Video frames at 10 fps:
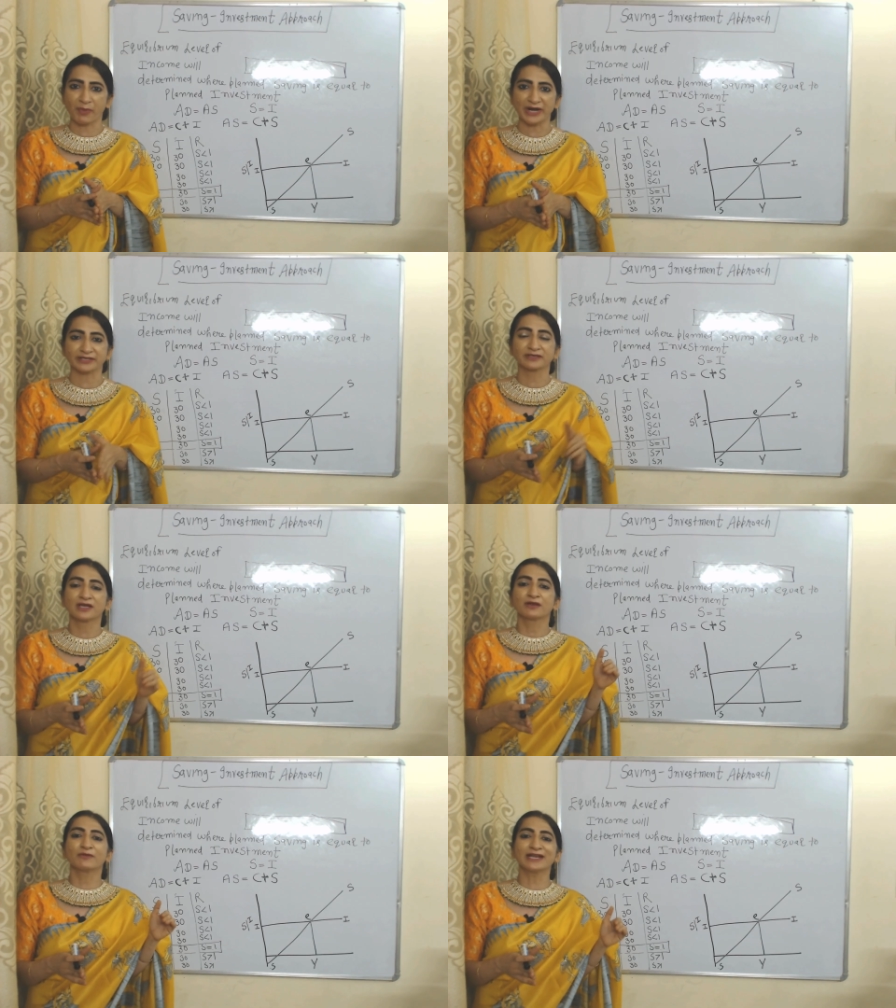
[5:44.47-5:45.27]
But
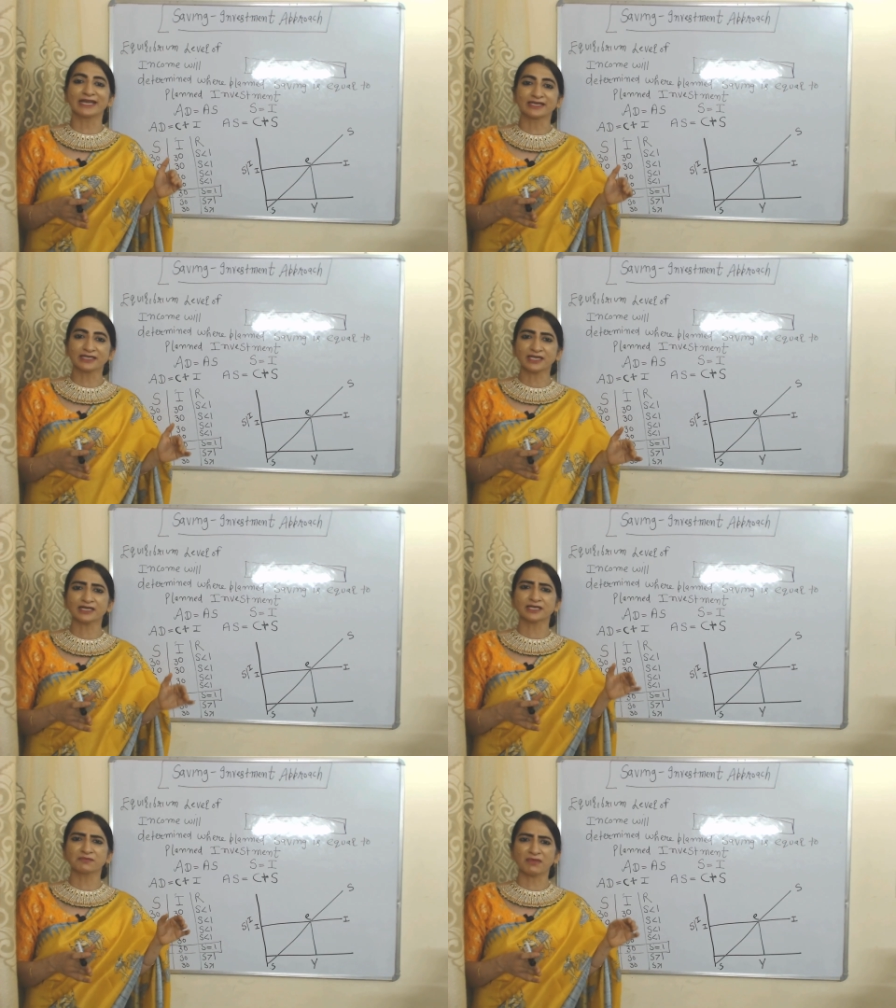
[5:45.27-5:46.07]
when
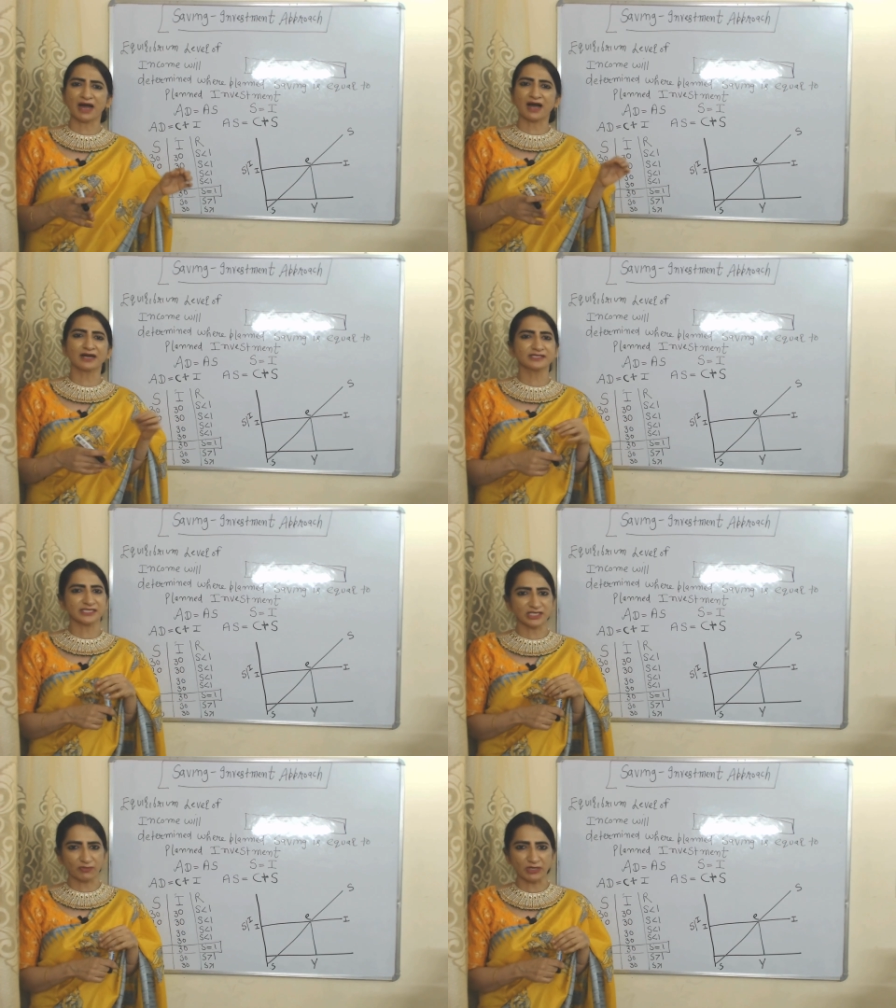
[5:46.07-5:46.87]
aggregate demand is
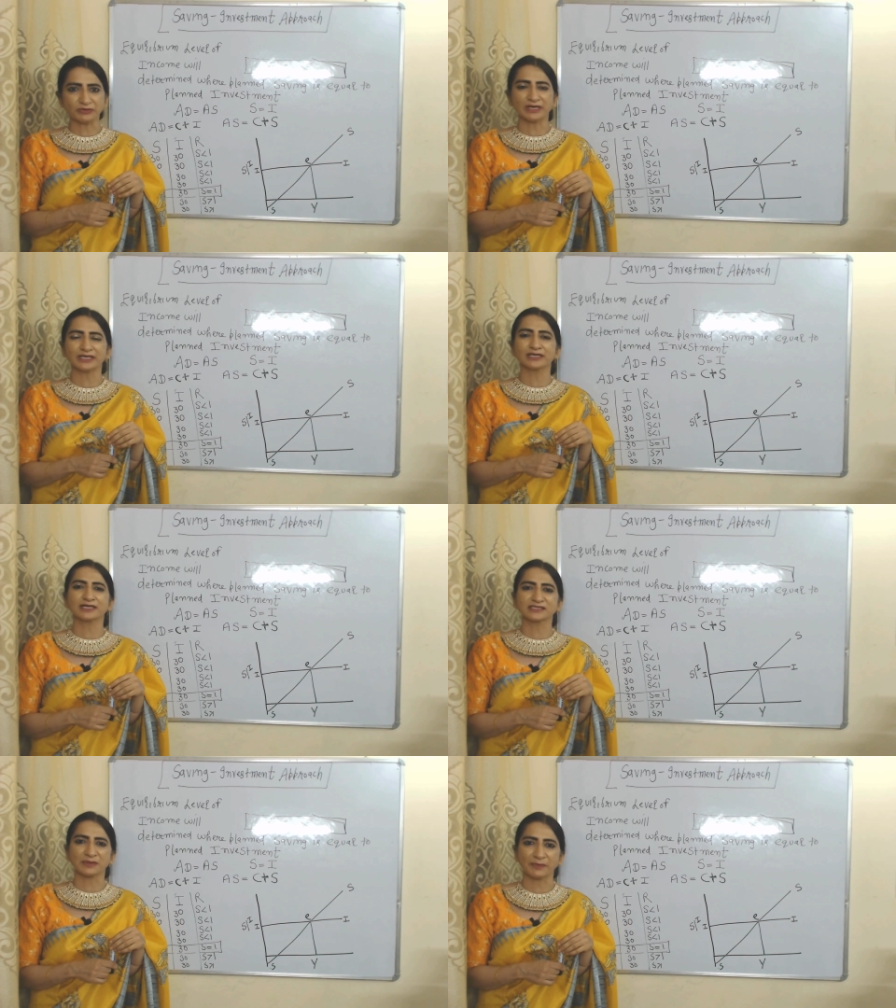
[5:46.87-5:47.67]
equal to
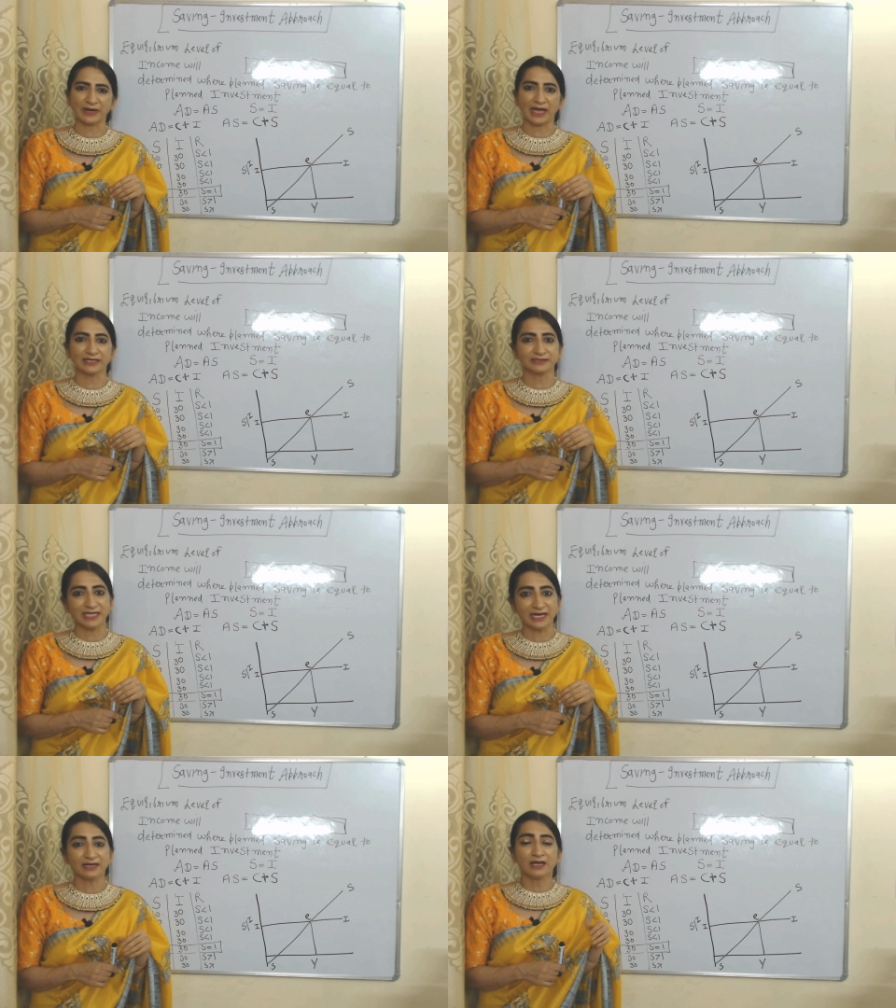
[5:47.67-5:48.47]
aggregate supply,
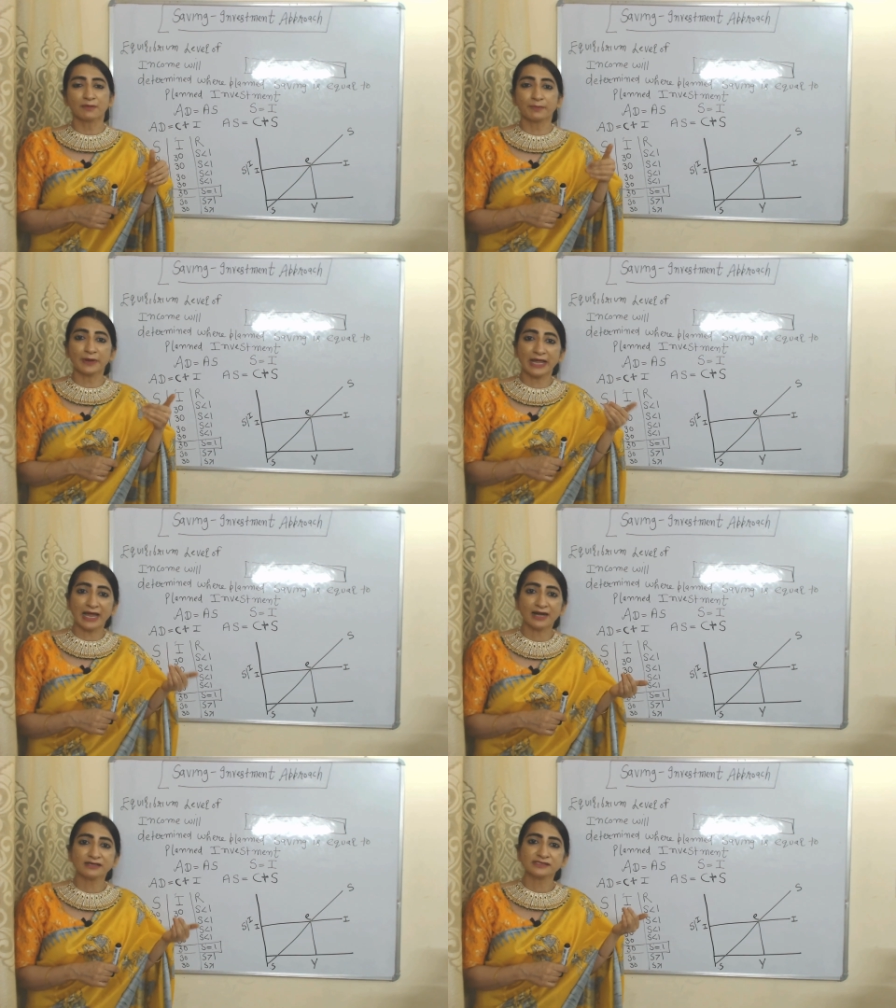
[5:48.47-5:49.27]
then
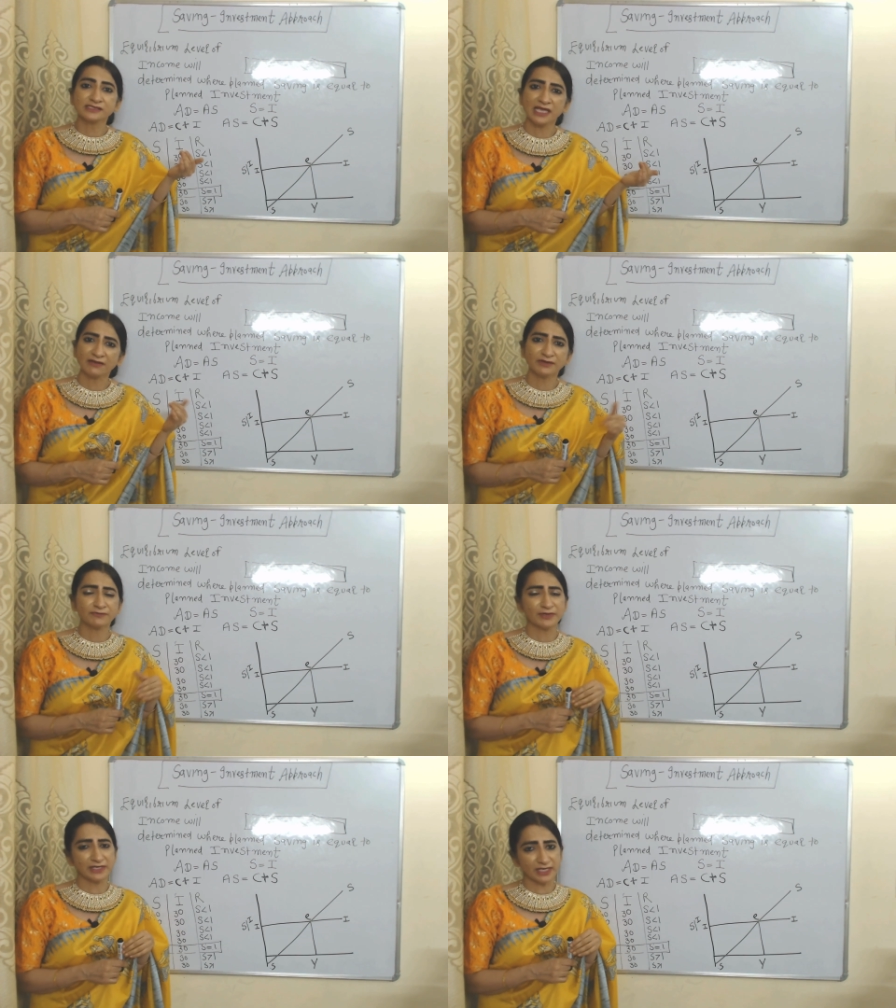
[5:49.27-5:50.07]
planned
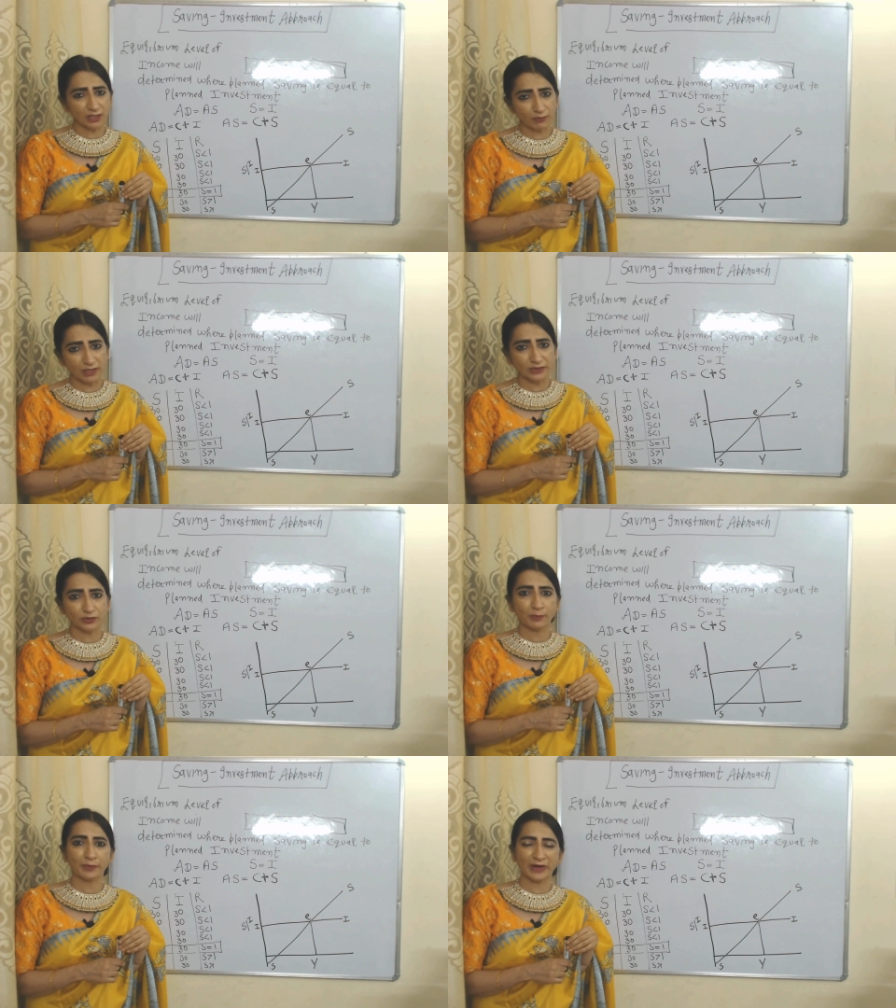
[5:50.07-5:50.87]
saving will equal
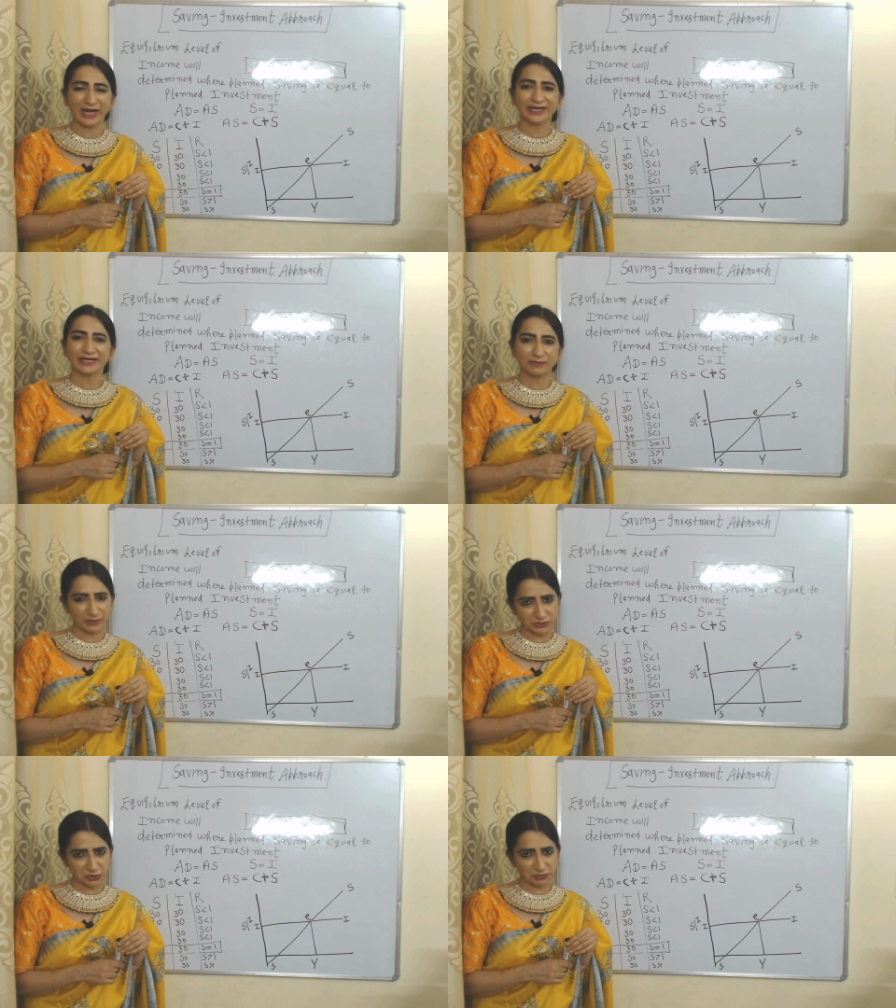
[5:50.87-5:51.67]
to planned
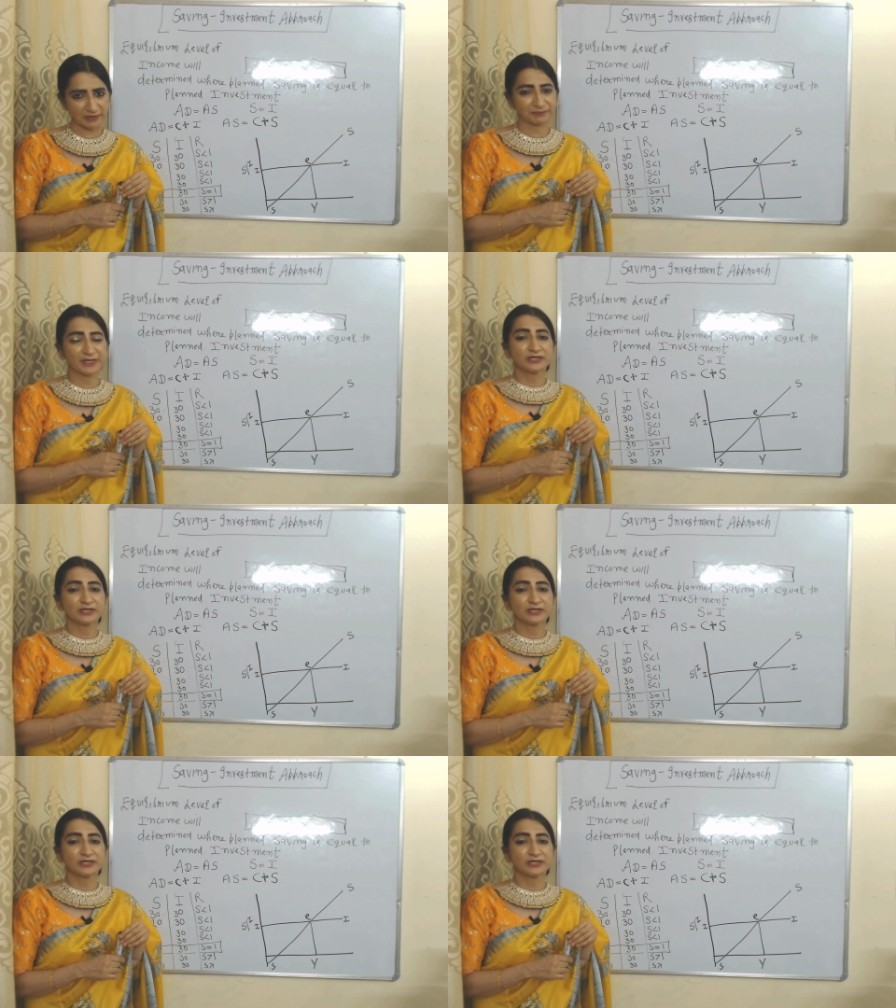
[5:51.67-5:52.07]
investment.